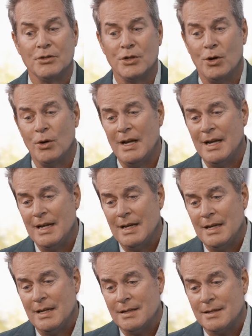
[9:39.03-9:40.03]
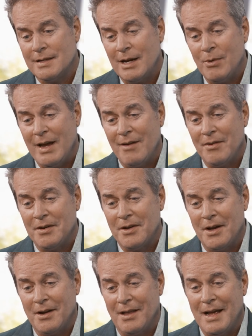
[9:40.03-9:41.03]
So to say we haven't
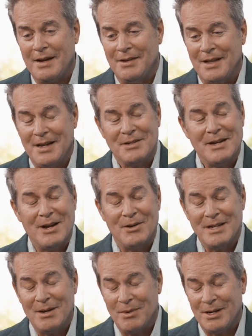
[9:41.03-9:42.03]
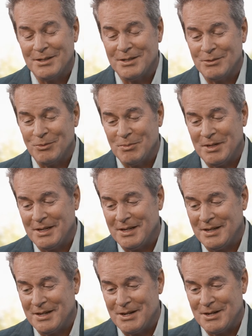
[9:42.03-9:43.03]
done a lot in the last 9 or 10 months would be
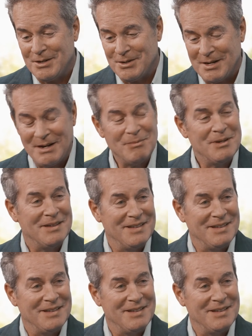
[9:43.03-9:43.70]
an understatement.